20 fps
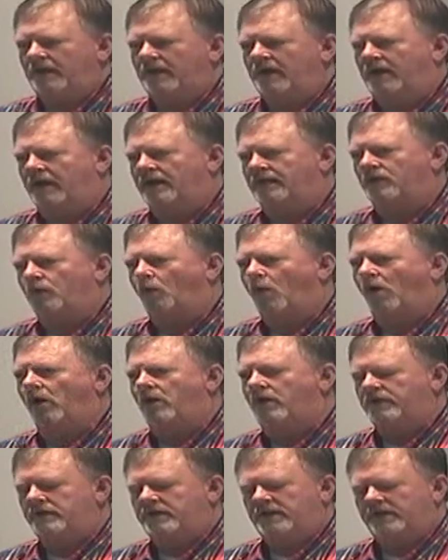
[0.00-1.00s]
Uh, the
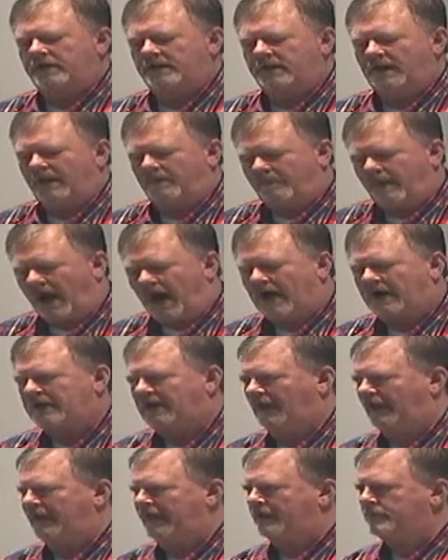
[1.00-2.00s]
word
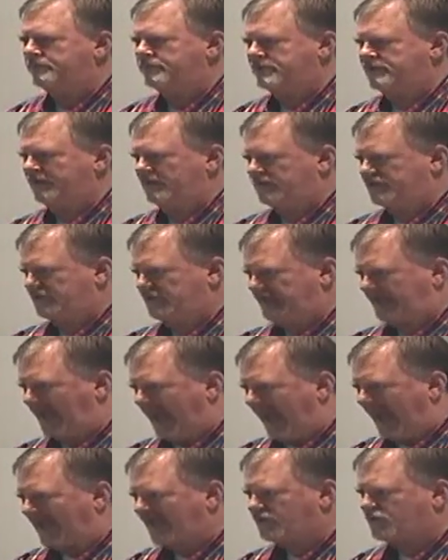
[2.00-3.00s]
apocalypse is the
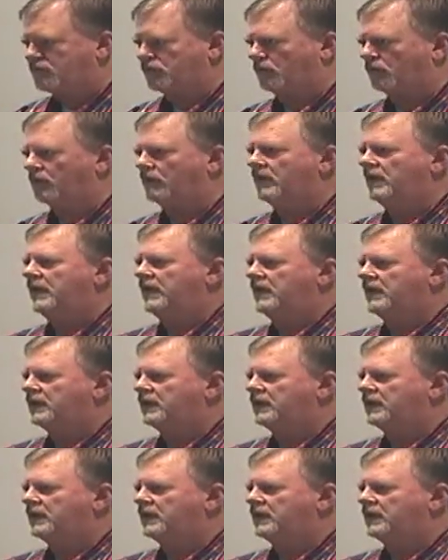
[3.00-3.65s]
actual